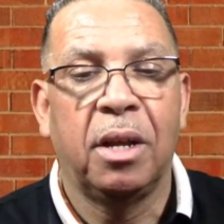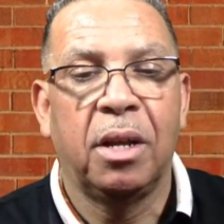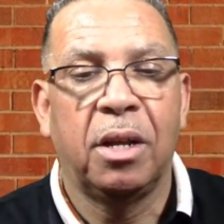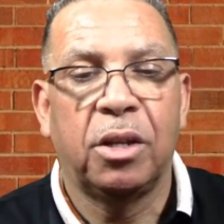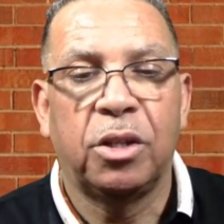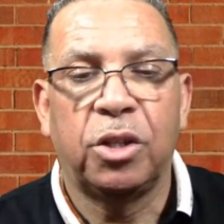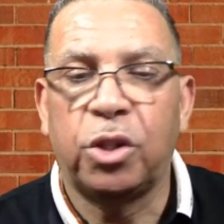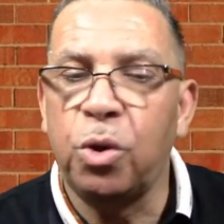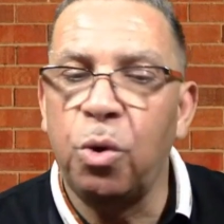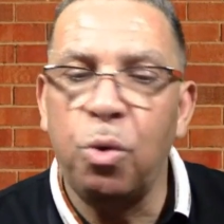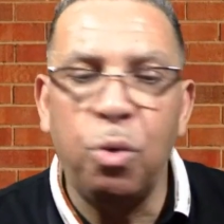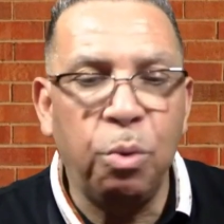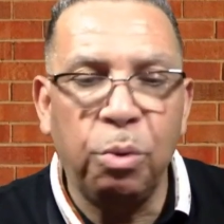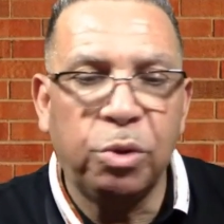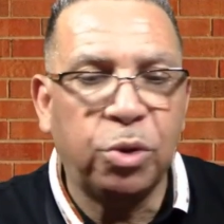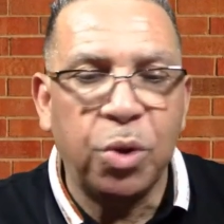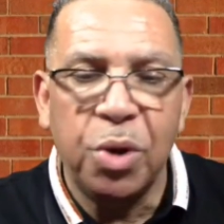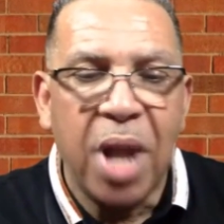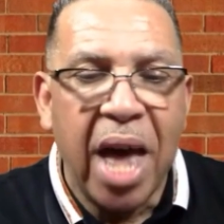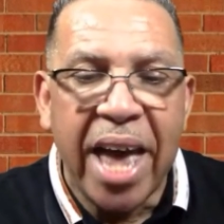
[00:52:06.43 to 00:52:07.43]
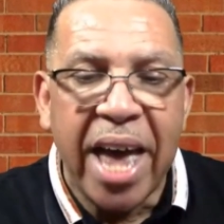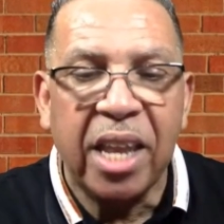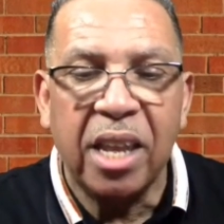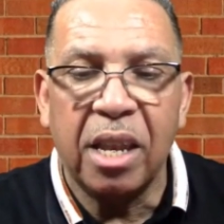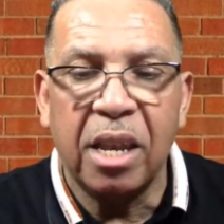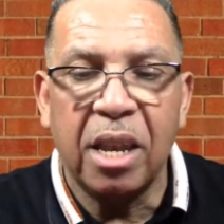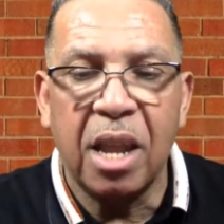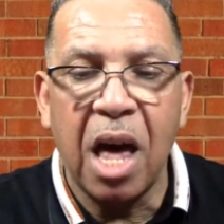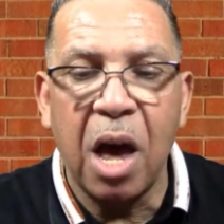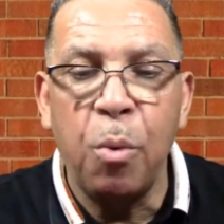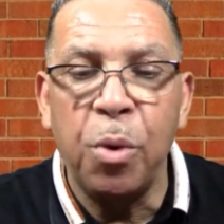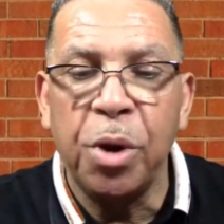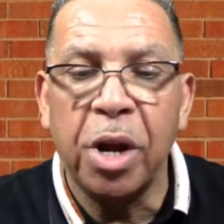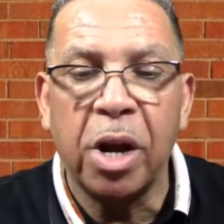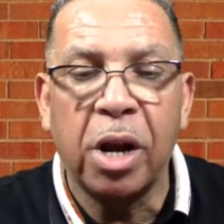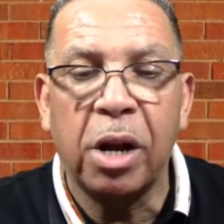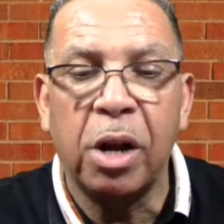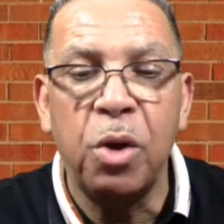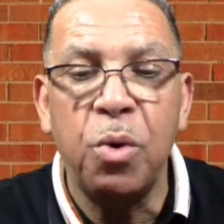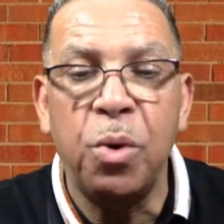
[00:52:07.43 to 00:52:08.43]
So tonight, I want to
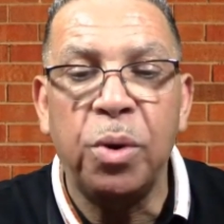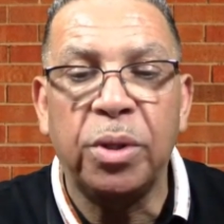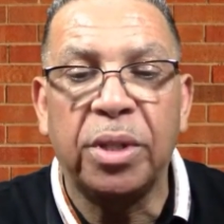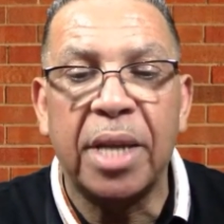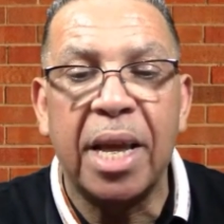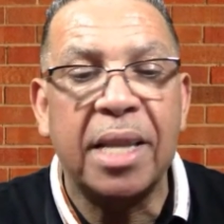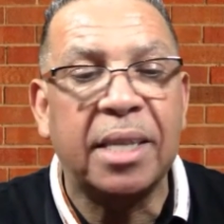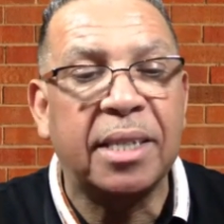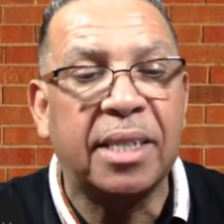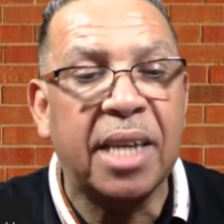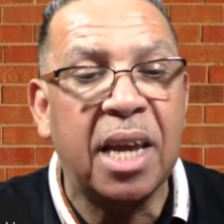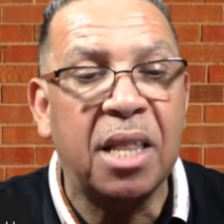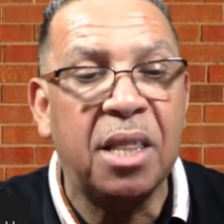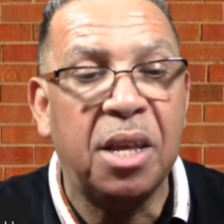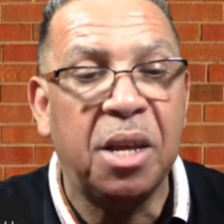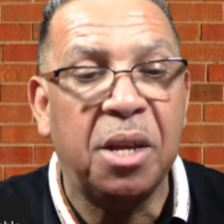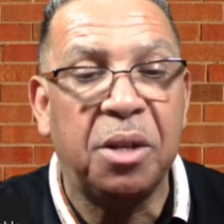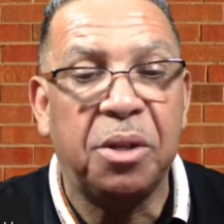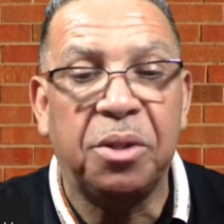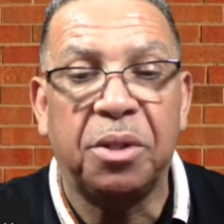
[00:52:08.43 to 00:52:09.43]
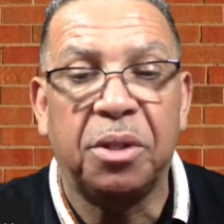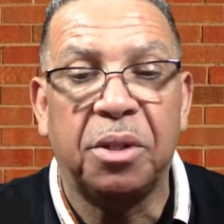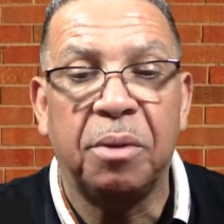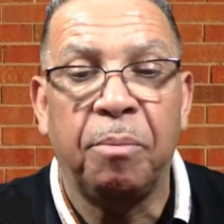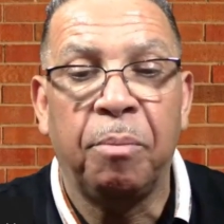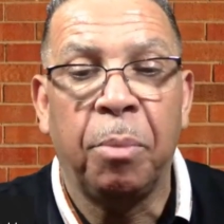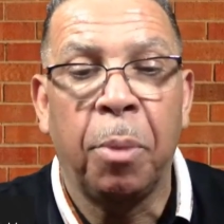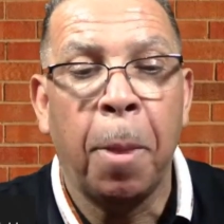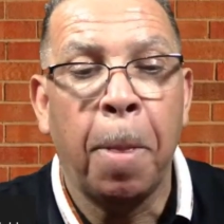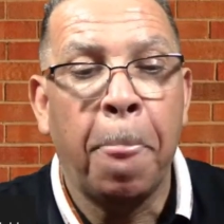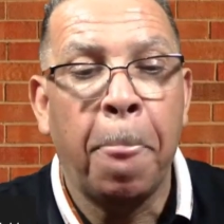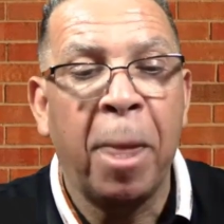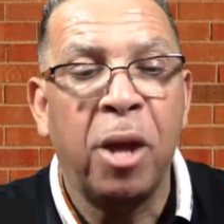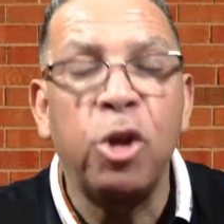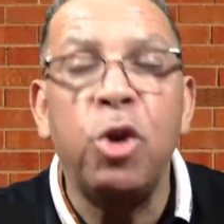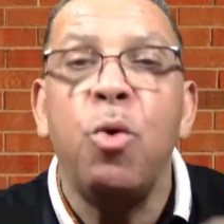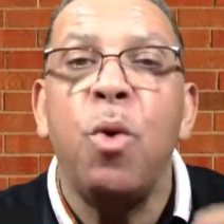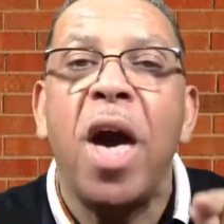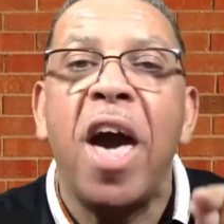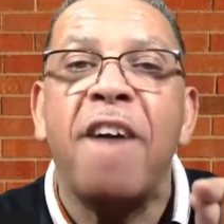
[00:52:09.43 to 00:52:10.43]
close and say this
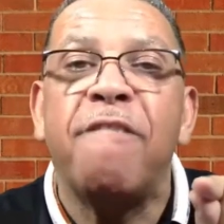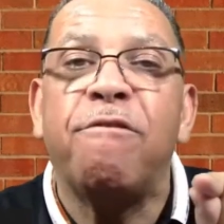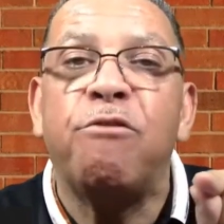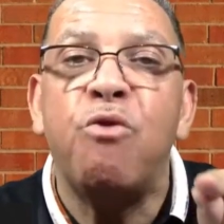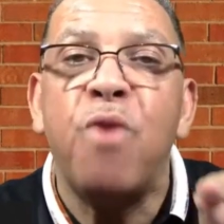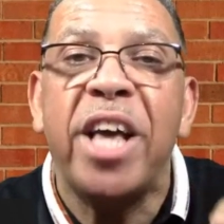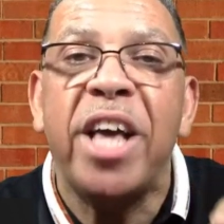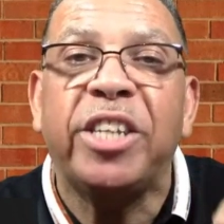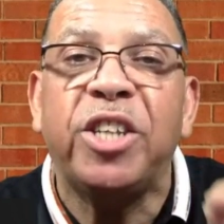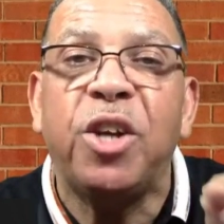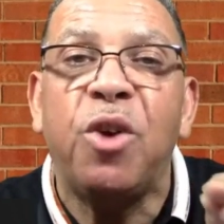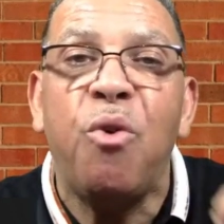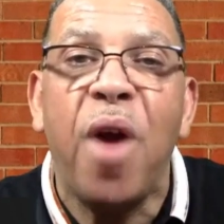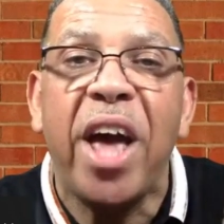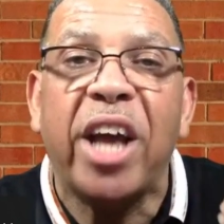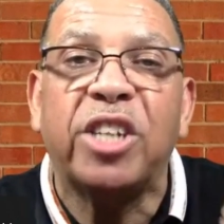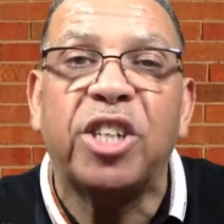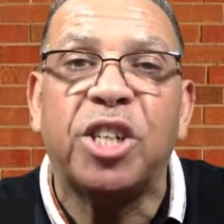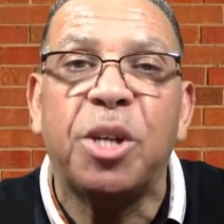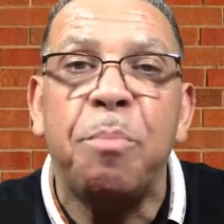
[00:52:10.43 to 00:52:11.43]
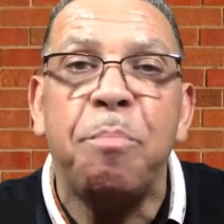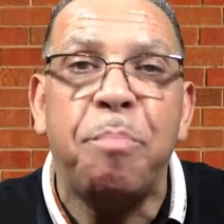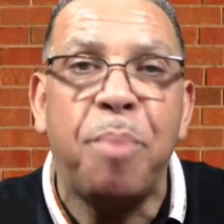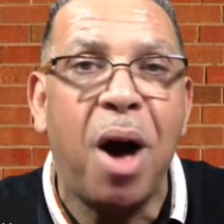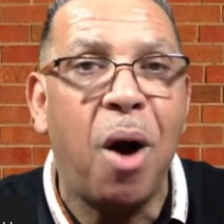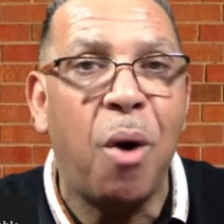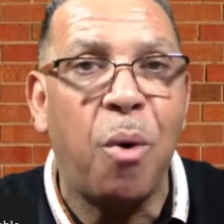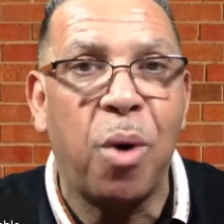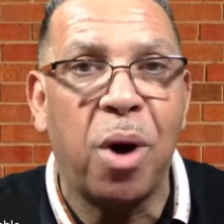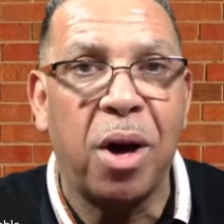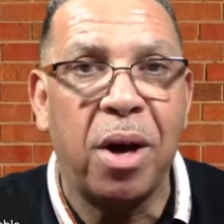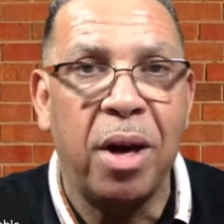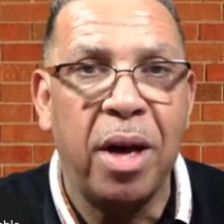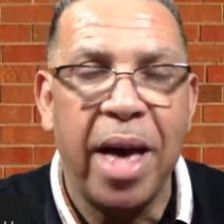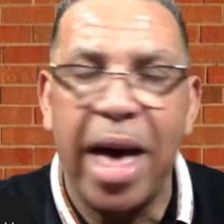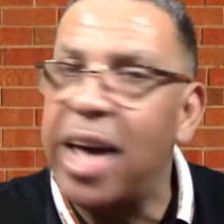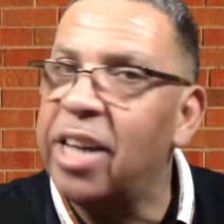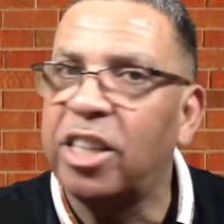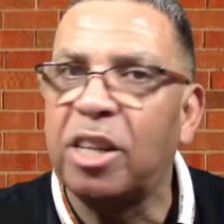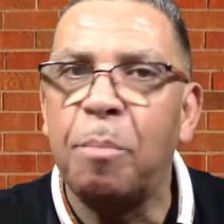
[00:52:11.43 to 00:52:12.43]
you have resurrection power
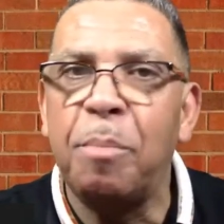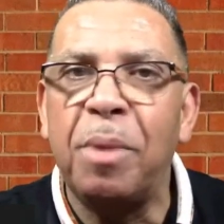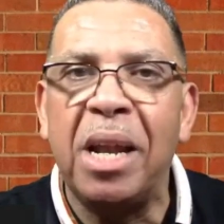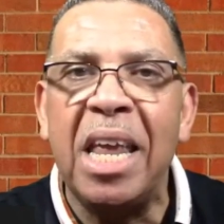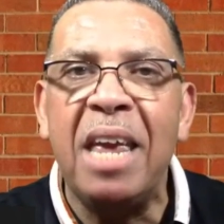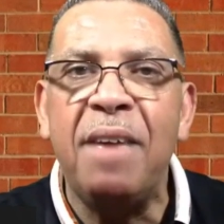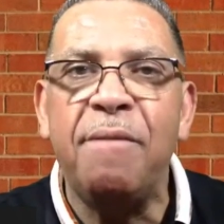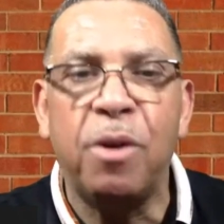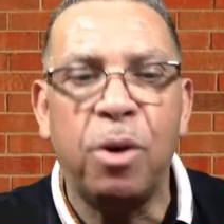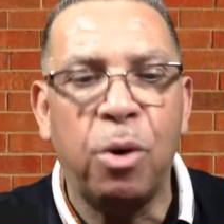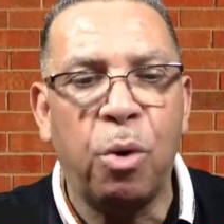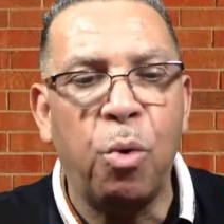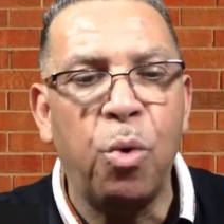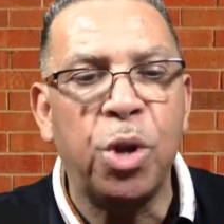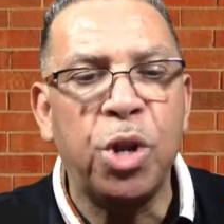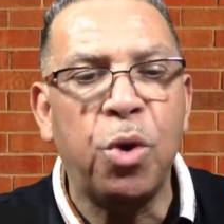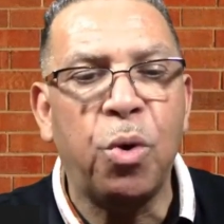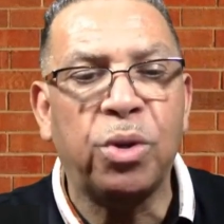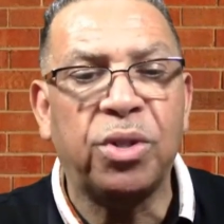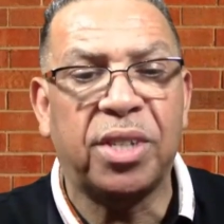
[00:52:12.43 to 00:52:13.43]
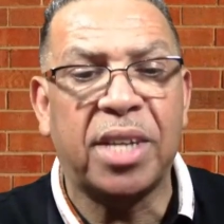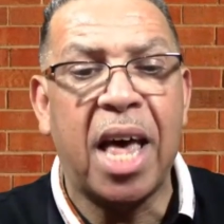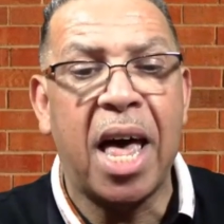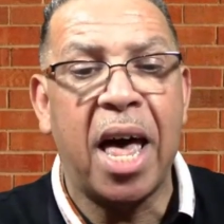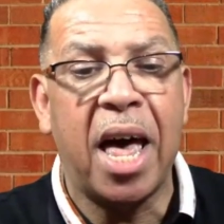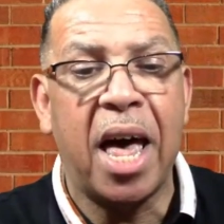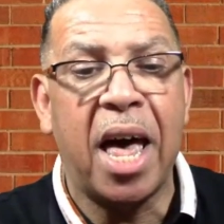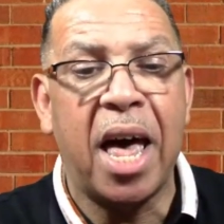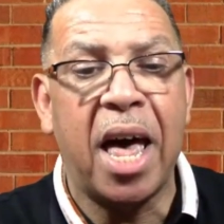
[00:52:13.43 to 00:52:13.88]
as a believer on your side